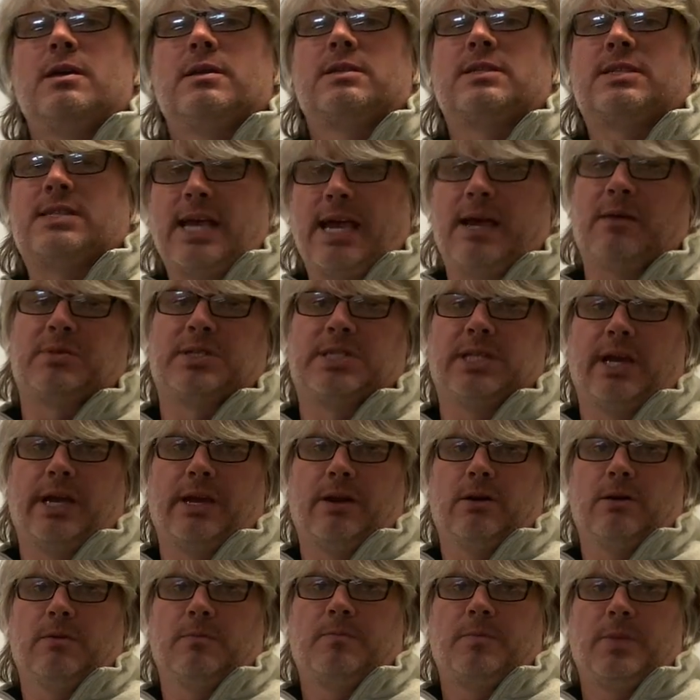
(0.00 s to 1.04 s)
Sam
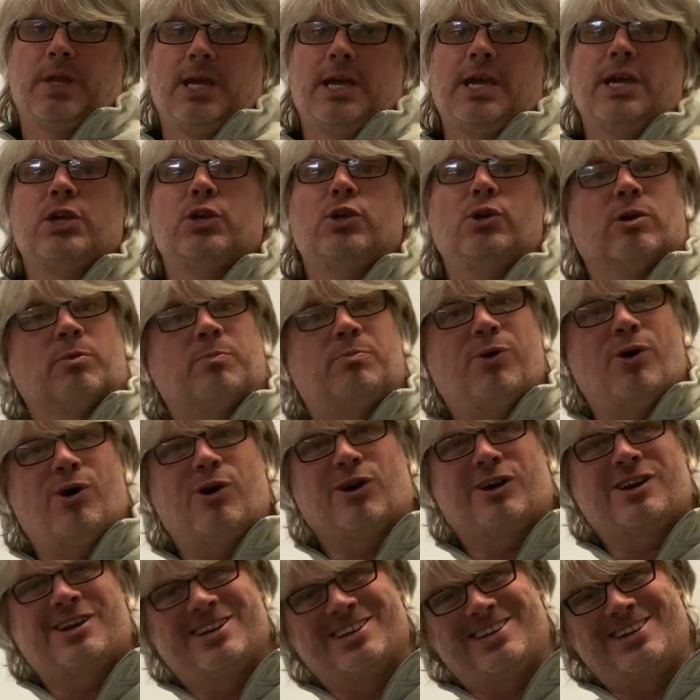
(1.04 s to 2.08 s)
Slater. Your
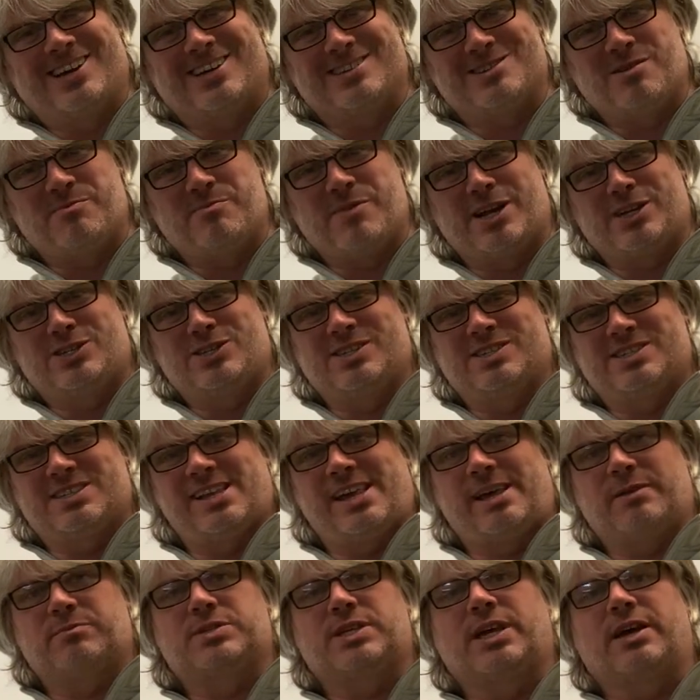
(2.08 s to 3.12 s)
book doesn't mention
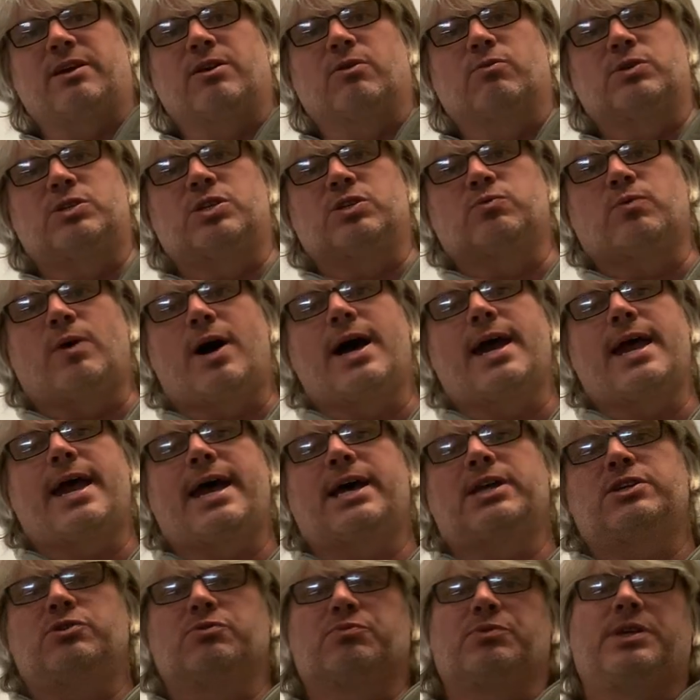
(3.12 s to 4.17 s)
Sam Slater, which is why I
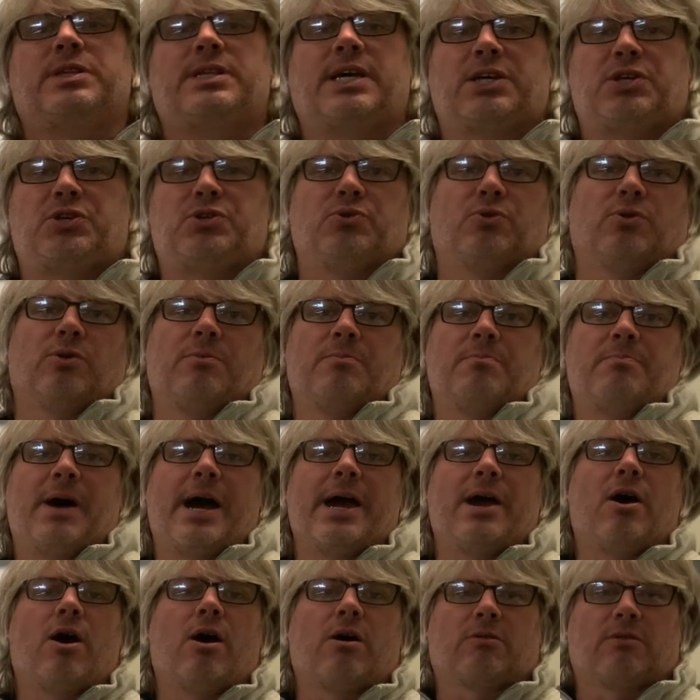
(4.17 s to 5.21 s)
had you read that short
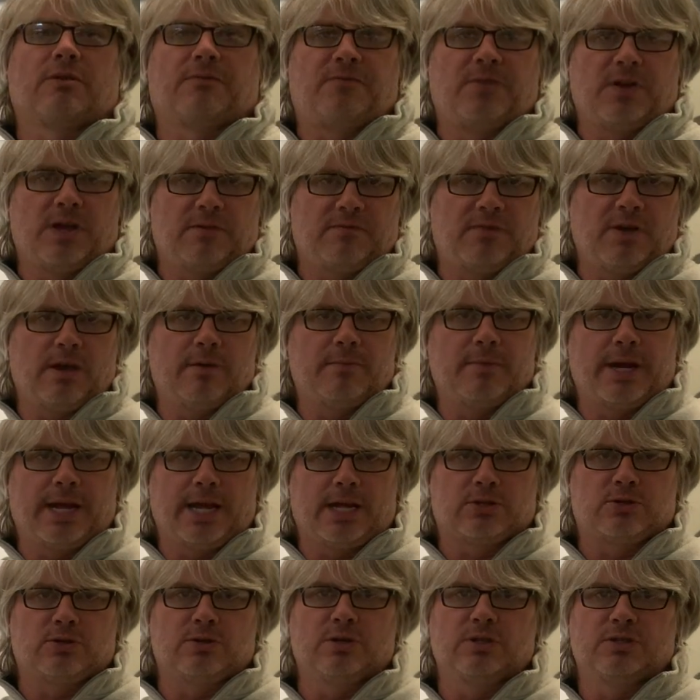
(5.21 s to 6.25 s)
biography of him and
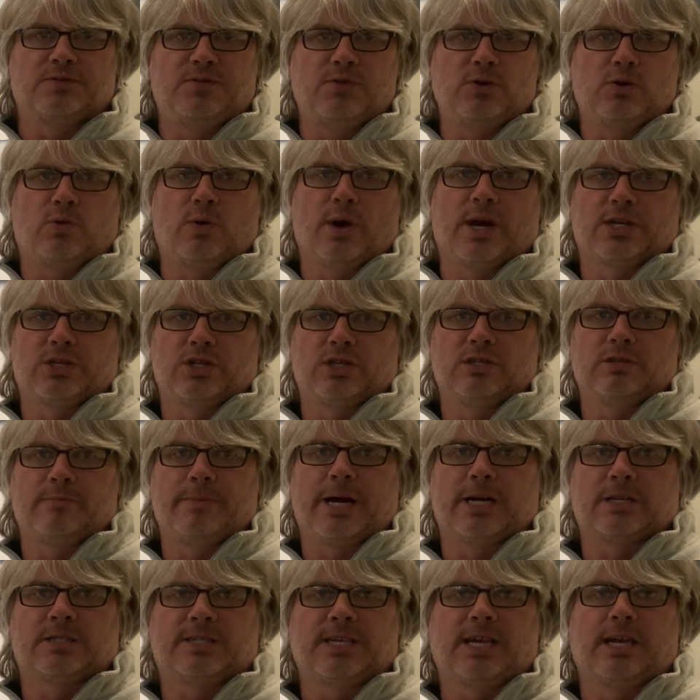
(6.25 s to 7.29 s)
answer those few questions
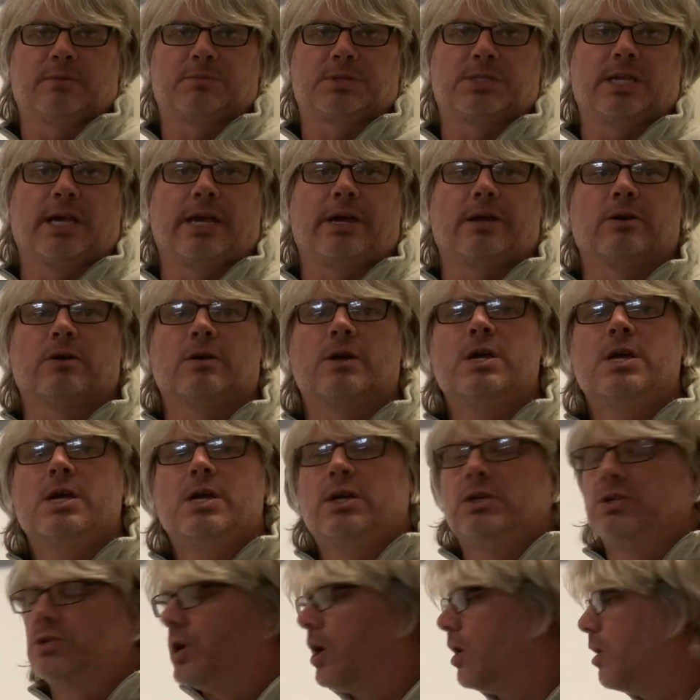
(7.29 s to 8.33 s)
about Sam Slater.
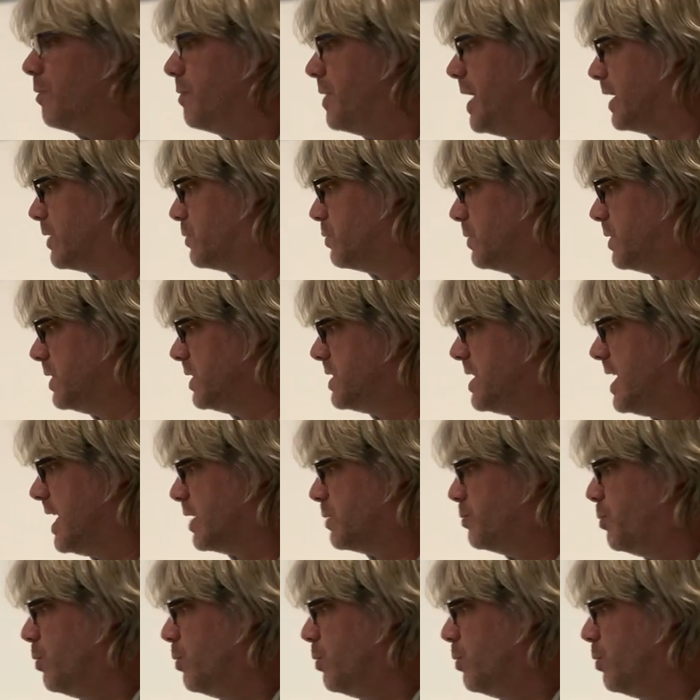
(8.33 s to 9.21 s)
So that's what this next